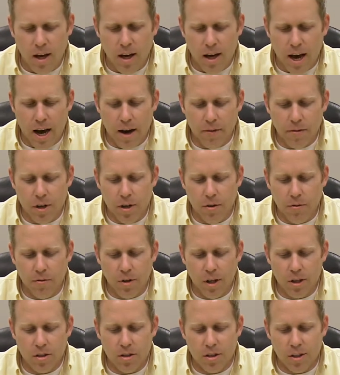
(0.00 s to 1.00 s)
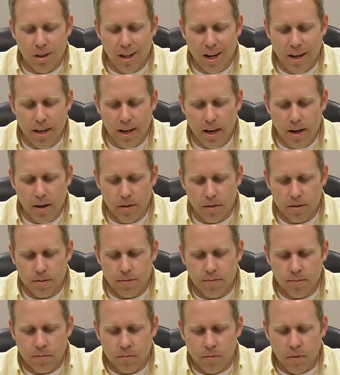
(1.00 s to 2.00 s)
After you flush the line out,
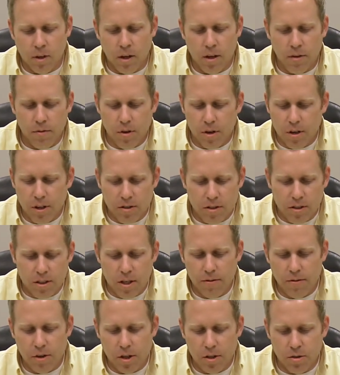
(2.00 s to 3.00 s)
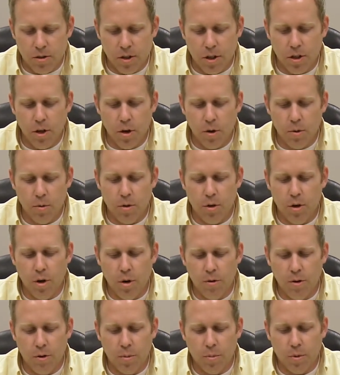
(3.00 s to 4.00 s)
if you can see visually
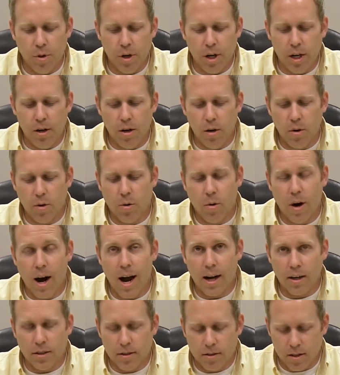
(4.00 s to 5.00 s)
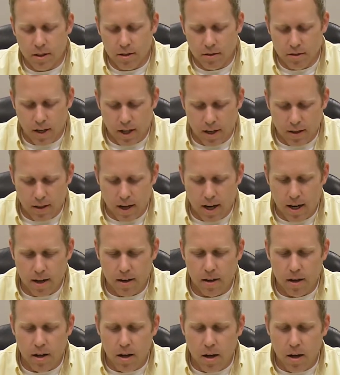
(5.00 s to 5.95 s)
no debris, no cracks, things like that,